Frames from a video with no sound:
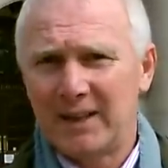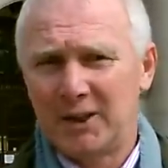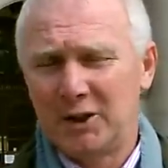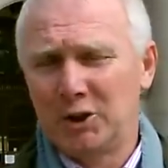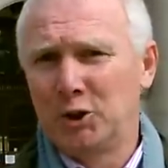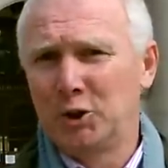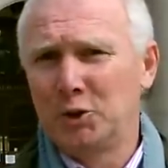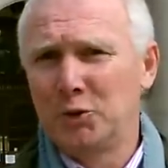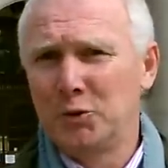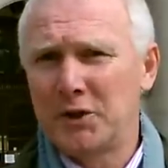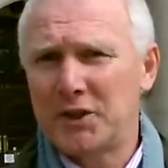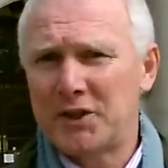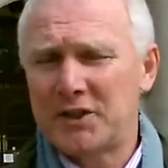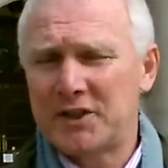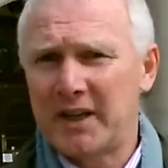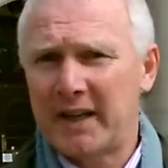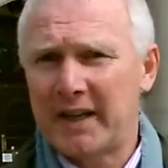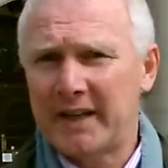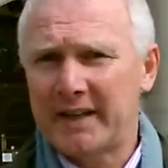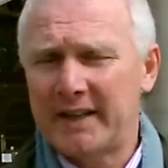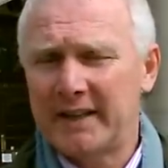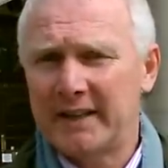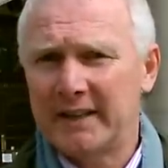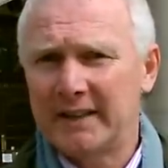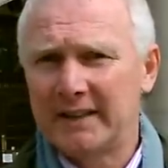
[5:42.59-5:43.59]
a
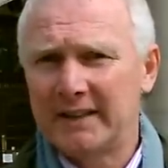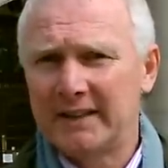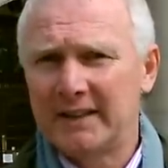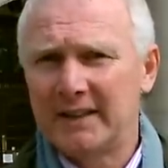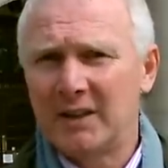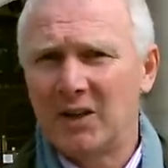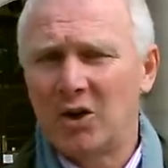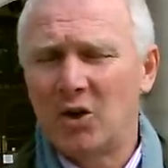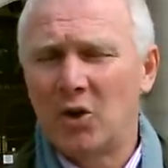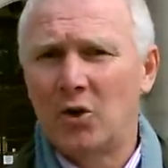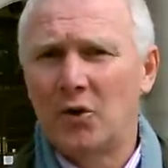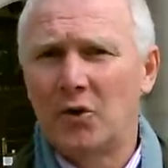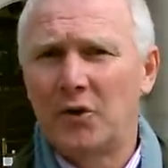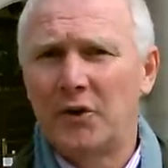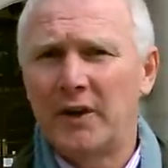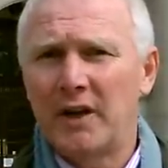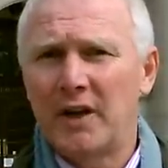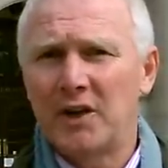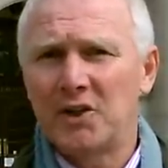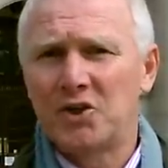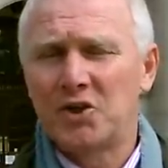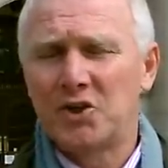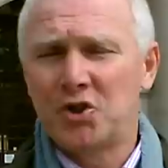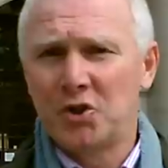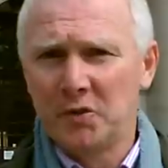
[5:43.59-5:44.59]
lunatic, or
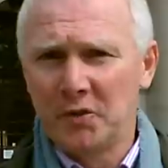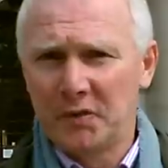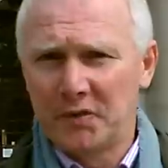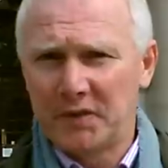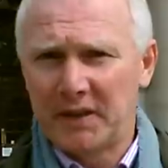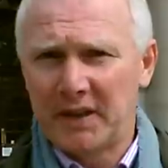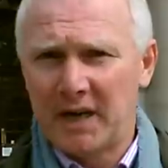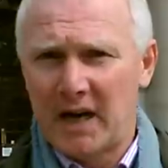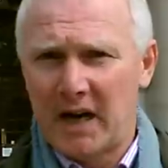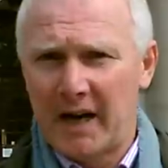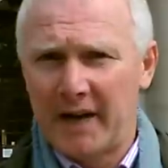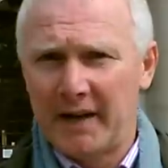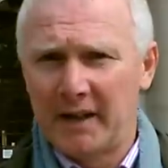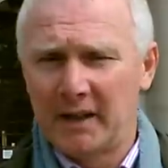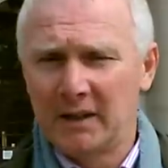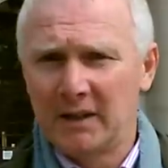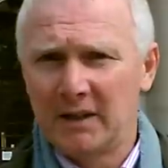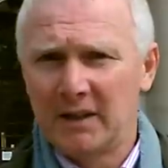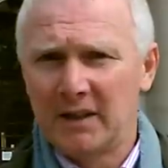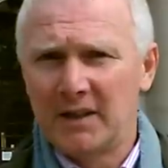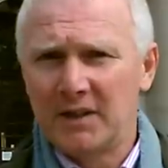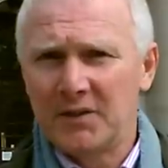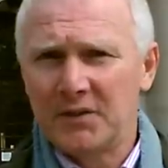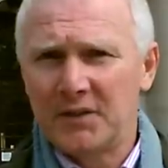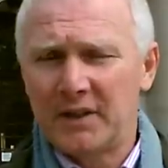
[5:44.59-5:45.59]
a juvenile
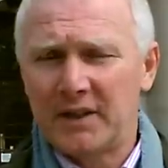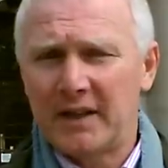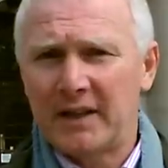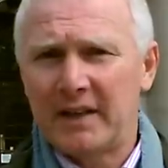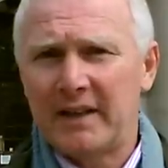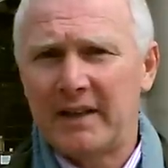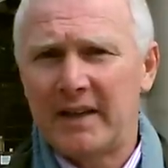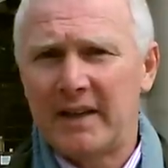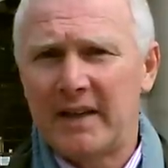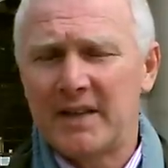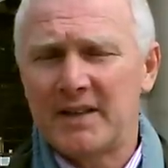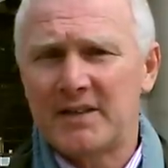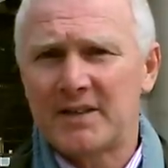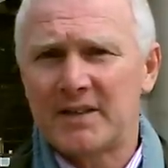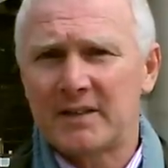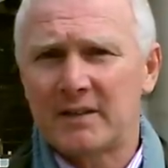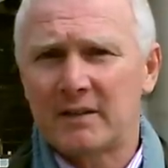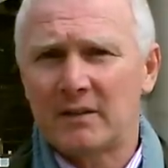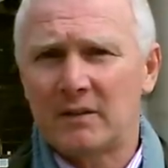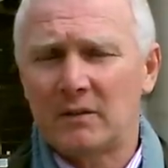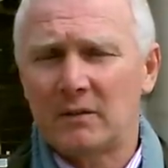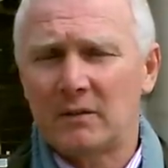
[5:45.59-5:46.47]
that is